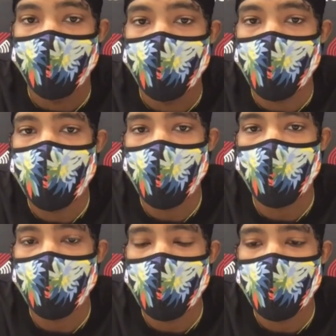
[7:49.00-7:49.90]
I
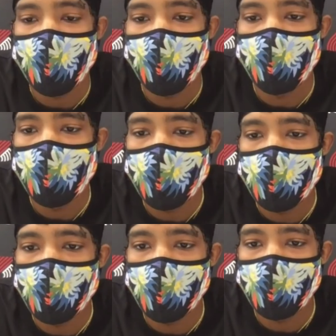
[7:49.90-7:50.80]
mean, for me
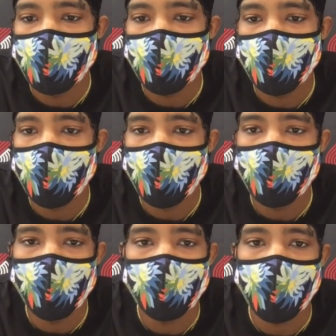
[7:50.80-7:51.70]
and certain other
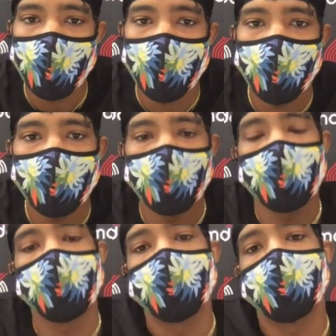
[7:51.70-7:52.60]
people, I can't
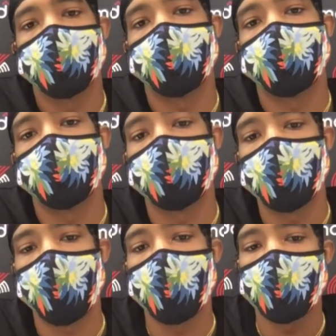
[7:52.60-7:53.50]
really
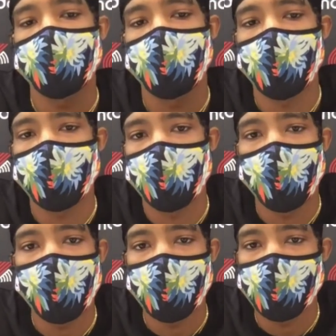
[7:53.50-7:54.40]
say an
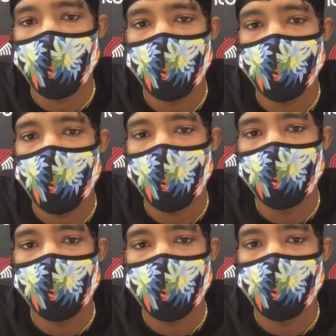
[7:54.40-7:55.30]
experience. I didn't have no
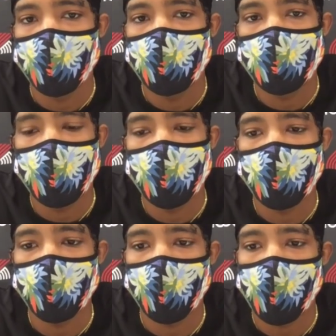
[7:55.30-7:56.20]
symptoms,
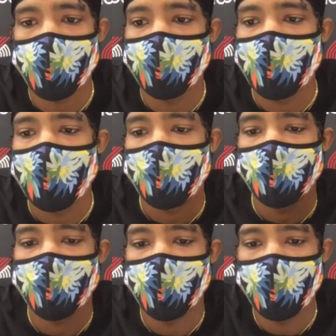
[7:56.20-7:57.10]
anything.
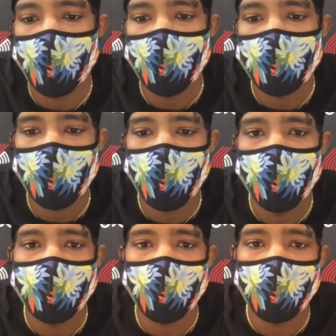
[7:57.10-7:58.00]
I was
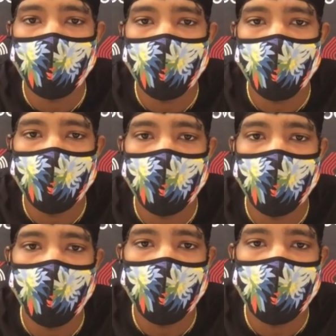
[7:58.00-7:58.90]
quarantined for 14
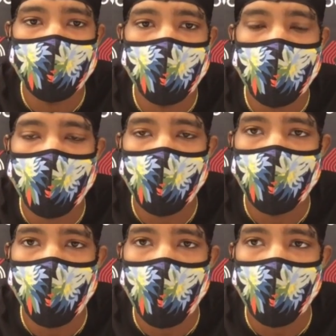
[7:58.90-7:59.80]
days in
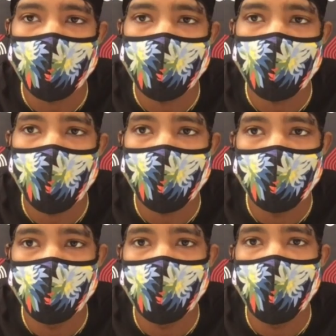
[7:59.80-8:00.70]
my house, in my
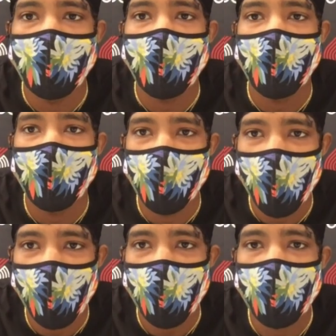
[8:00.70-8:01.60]
room, away
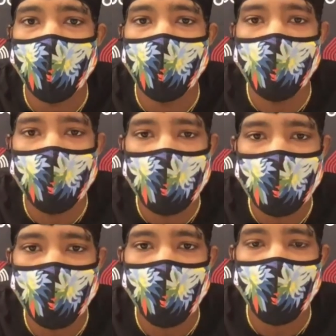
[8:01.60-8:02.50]
from my kids,
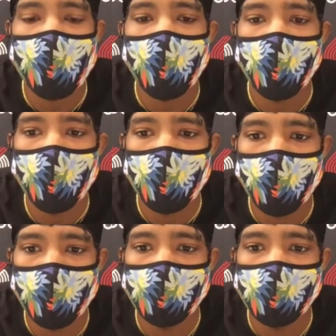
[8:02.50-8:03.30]
away from my girlfriend.